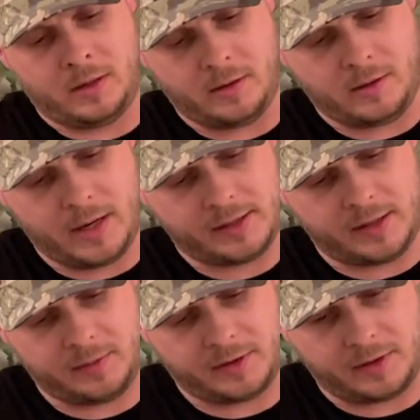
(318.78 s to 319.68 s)
All right,
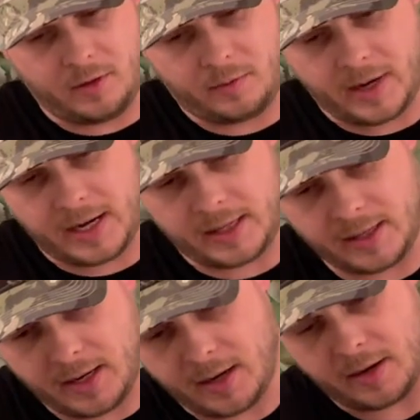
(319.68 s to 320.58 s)
seems to go right in
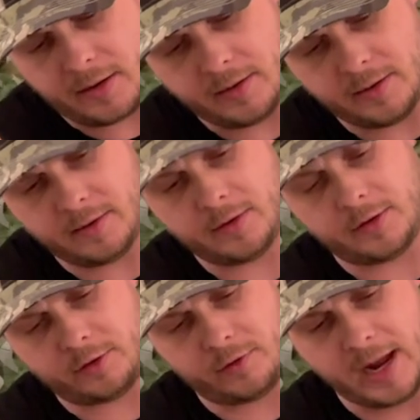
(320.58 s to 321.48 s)
there.
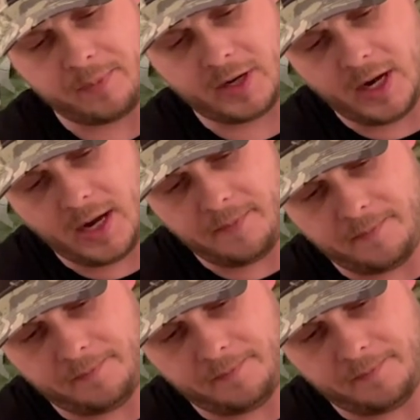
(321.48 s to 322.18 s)
Strap it up.